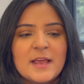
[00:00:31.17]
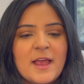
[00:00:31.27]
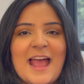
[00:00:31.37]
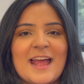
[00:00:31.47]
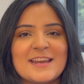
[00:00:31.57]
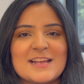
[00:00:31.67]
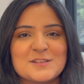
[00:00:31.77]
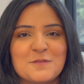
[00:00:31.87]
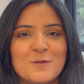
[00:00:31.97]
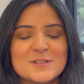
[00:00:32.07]
And as a
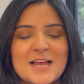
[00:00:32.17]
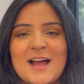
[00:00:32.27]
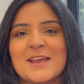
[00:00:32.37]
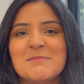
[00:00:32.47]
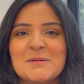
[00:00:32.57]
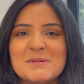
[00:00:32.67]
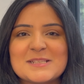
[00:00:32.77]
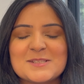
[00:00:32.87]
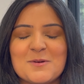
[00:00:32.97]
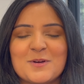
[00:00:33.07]
full-time
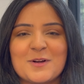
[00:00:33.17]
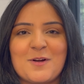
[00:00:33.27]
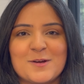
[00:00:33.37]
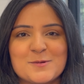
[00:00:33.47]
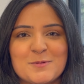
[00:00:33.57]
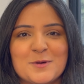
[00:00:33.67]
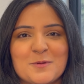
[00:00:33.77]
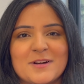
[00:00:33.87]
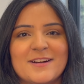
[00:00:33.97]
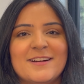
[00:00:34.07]
business owner,
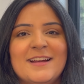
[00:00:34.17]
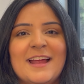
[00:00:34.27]
entrepreneur,